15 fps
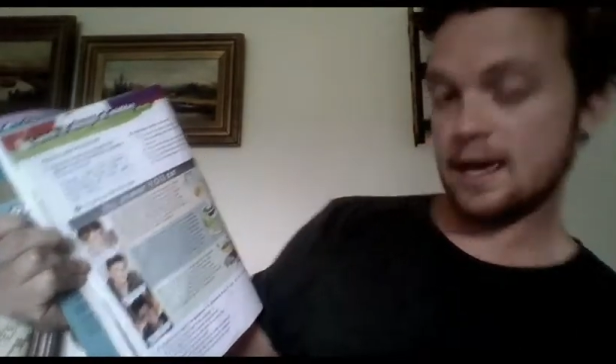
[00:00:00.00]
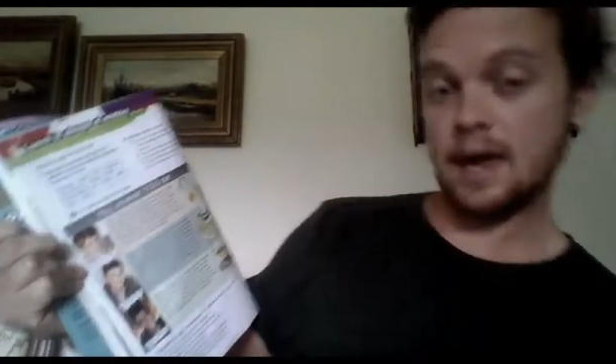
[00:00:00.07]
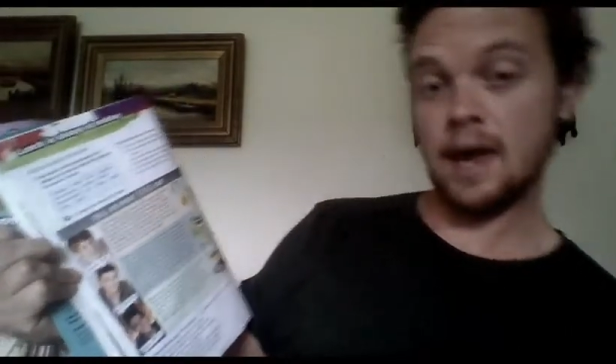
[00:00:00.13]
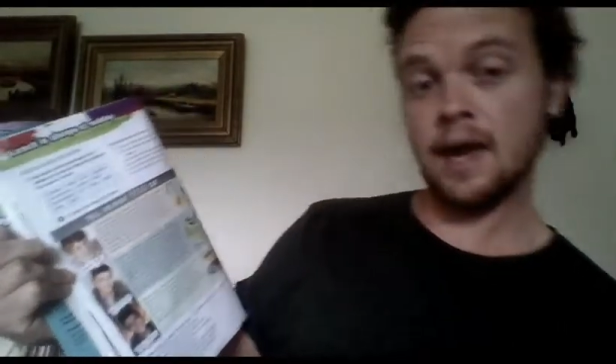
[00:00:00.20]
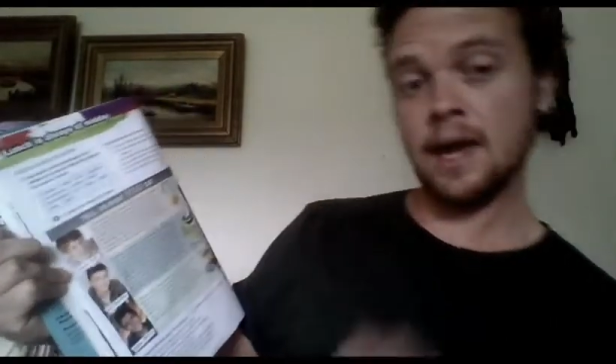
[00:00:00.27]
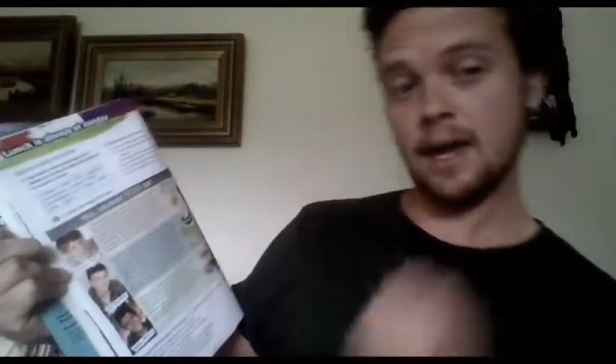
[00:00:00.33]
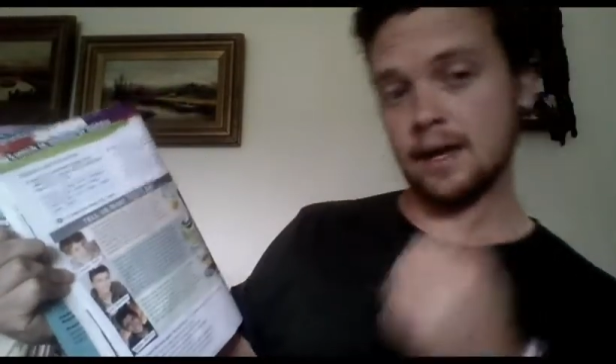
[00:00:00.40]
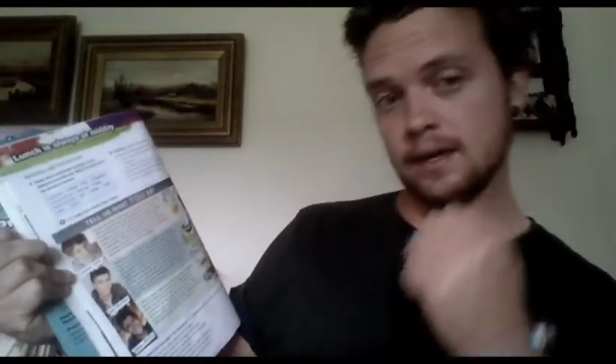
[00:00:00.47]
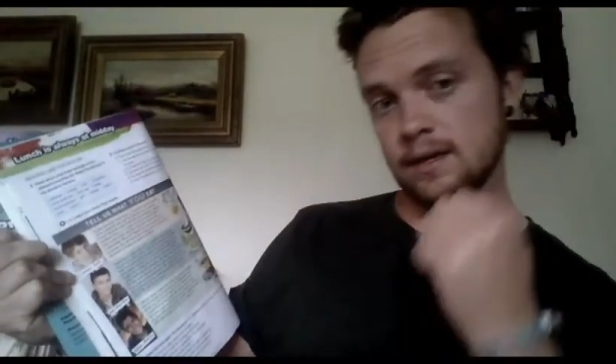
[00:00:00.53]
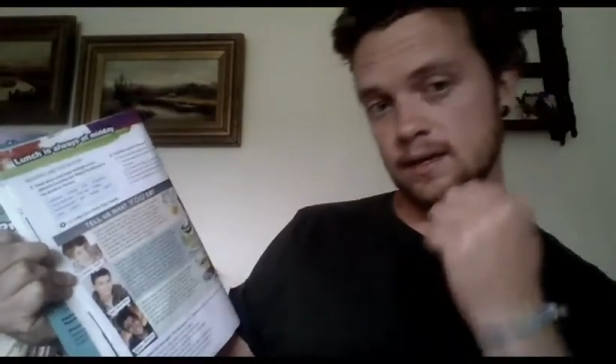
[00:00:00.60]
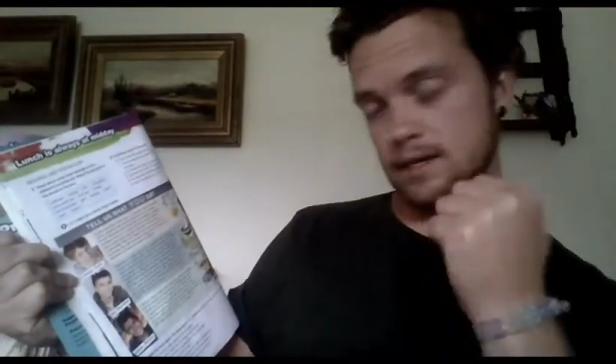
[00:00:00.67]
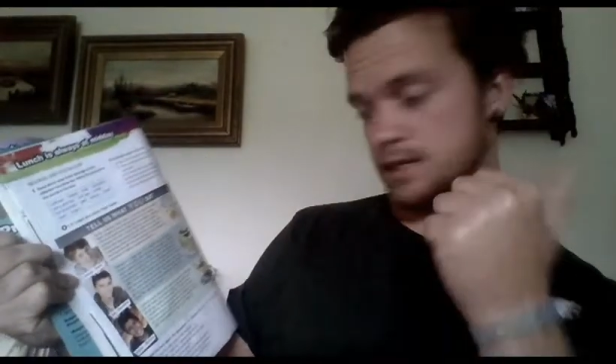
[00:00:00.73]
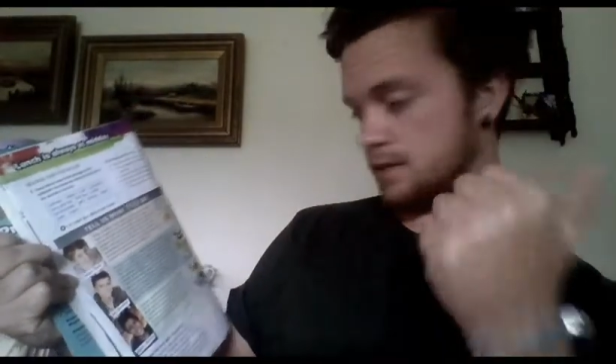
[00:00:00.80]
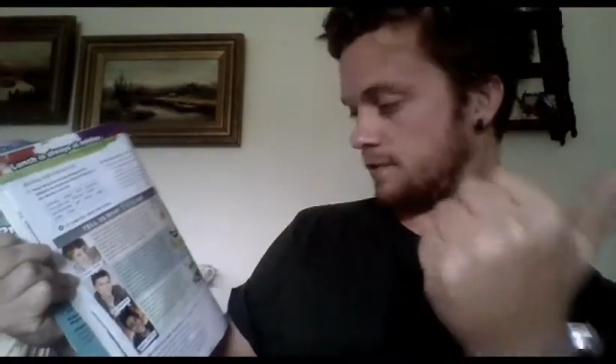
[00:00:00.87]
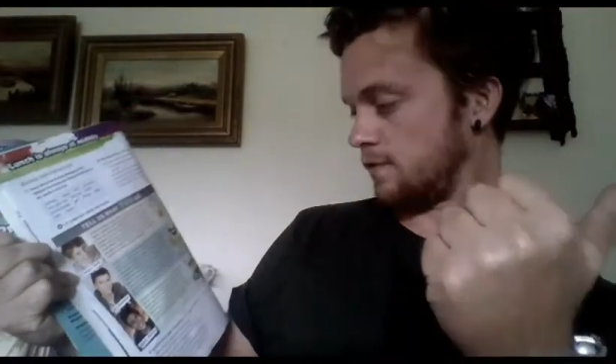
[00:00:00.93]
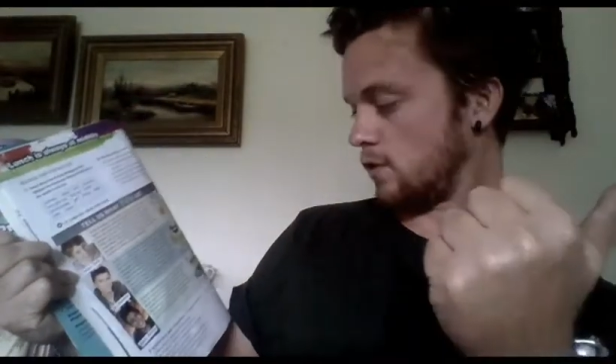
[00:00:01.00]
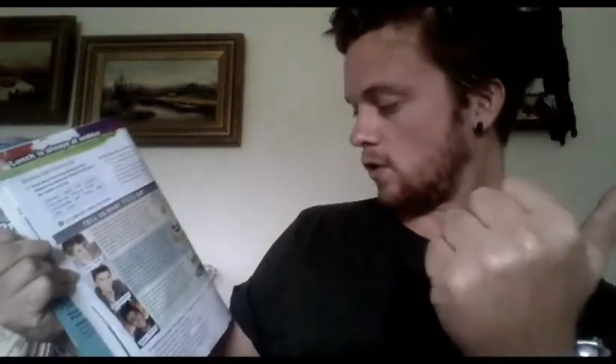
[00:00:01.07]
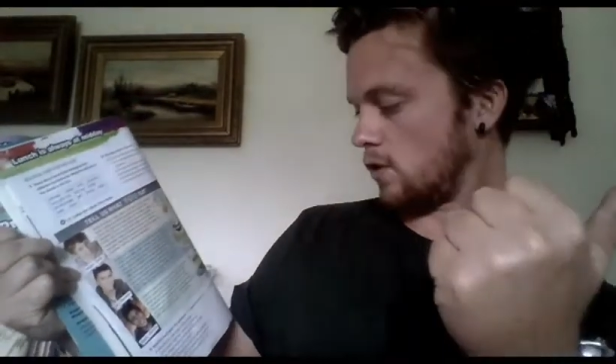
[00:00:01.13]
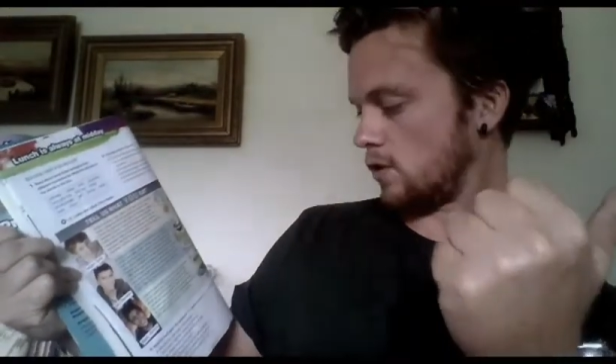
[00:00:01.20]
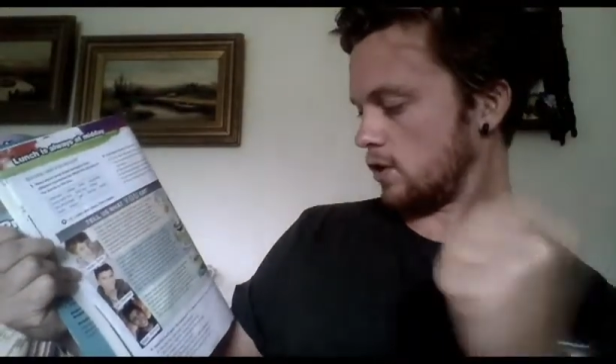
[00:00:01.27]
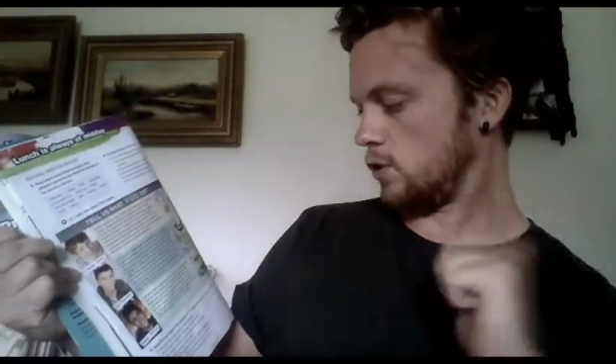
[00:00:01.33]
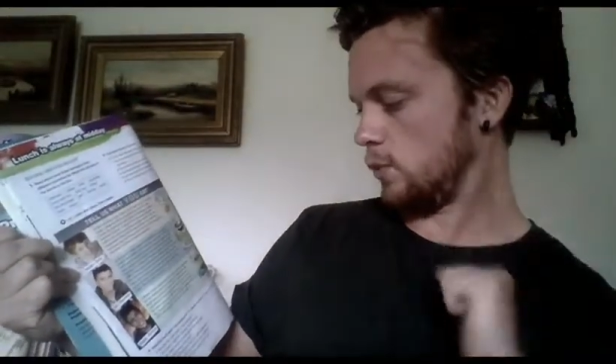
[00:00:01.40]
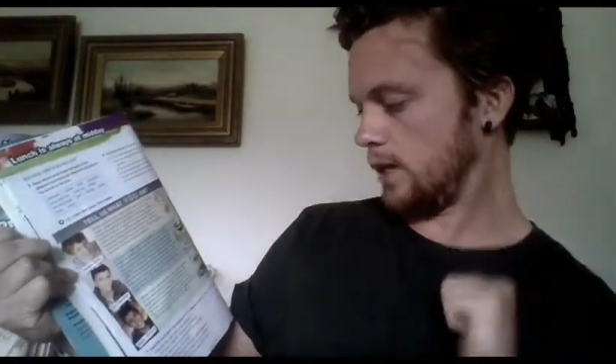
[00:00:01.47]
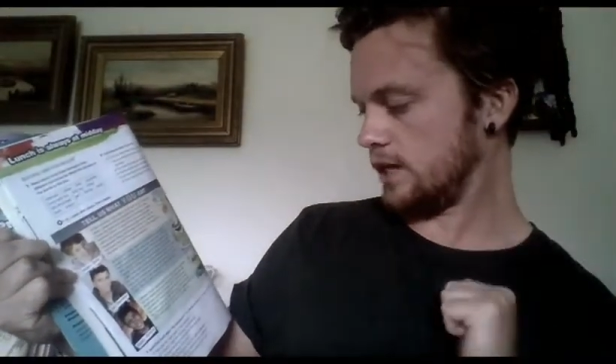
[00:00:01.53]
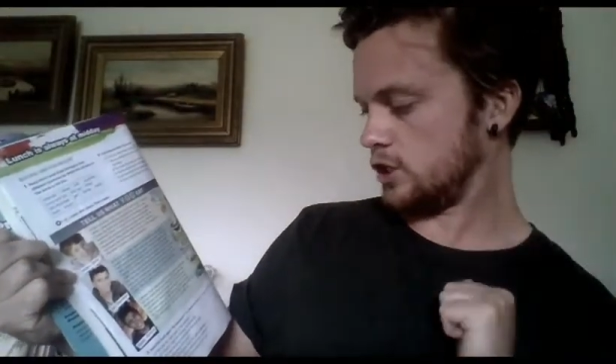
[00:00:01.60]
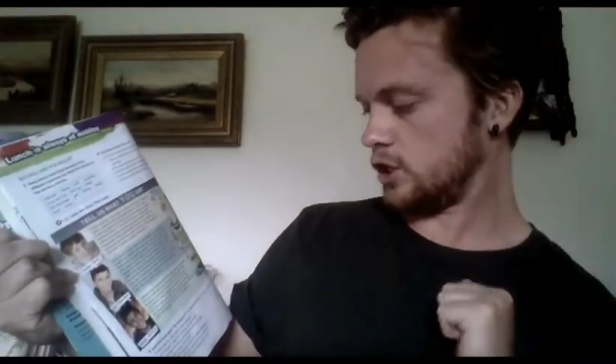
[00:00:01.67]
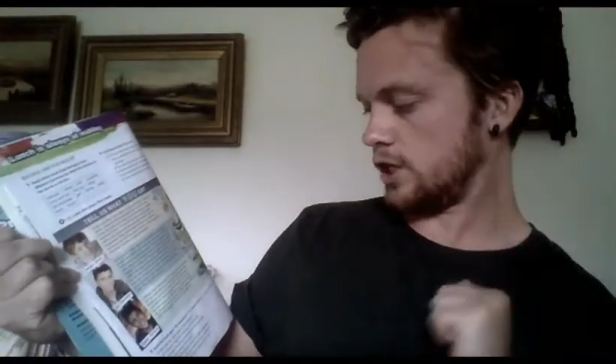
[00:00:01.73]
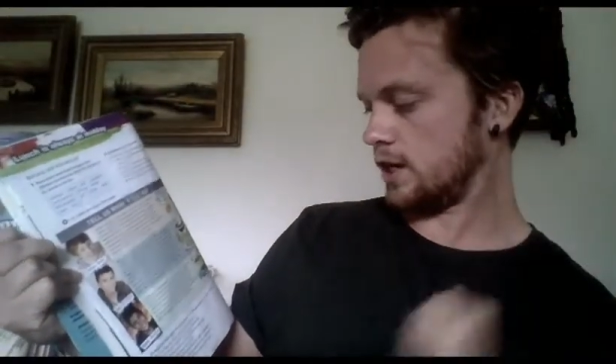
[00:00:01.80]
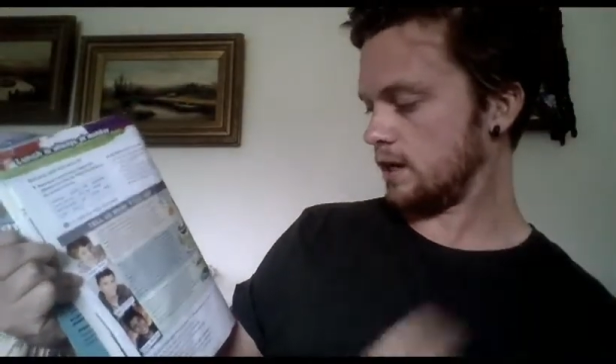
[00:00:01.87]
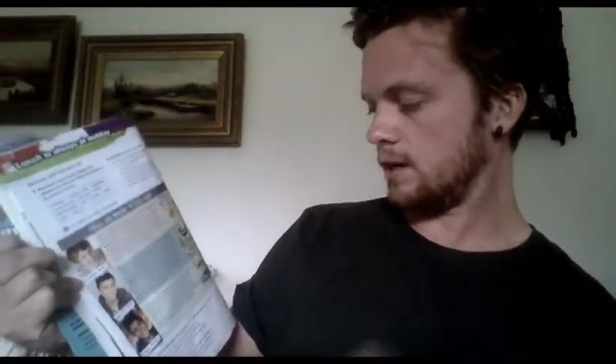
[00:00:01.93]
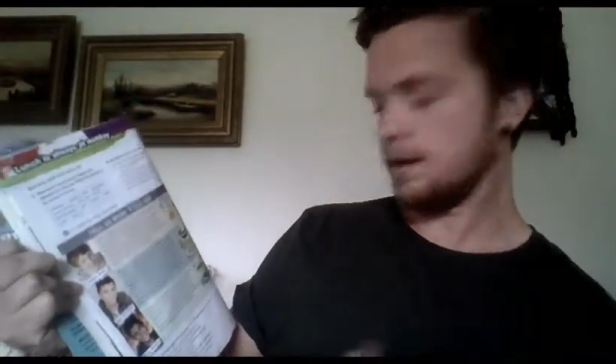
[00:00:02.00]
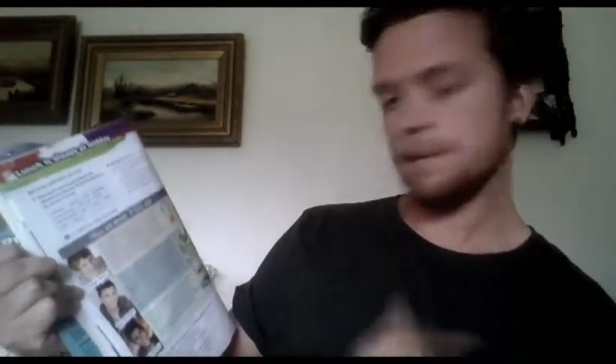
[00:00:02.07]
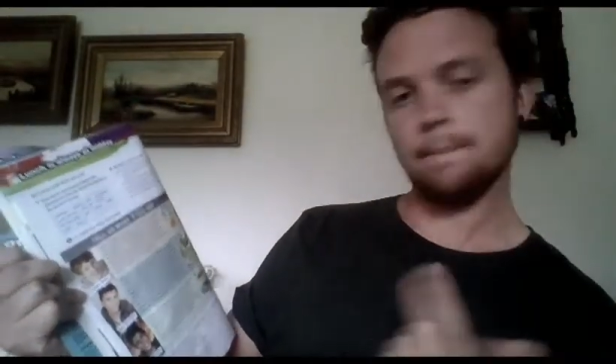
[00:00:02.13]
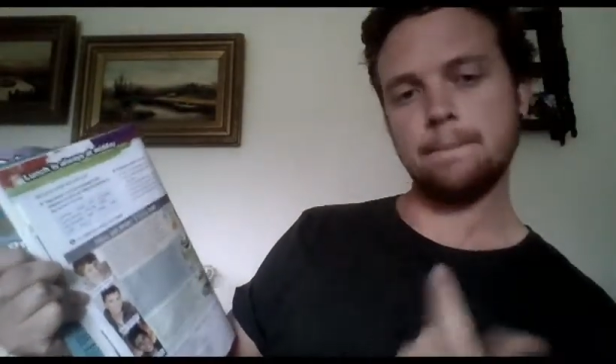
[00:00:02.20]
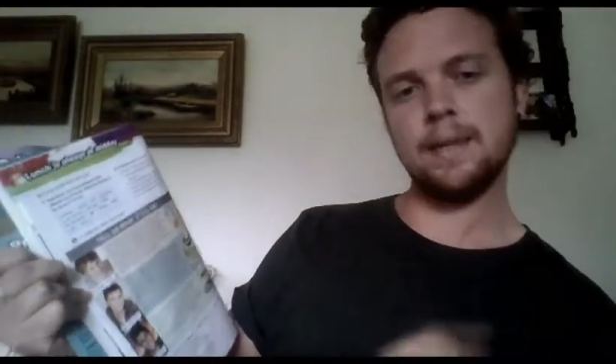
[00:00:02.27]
A is for Luigi,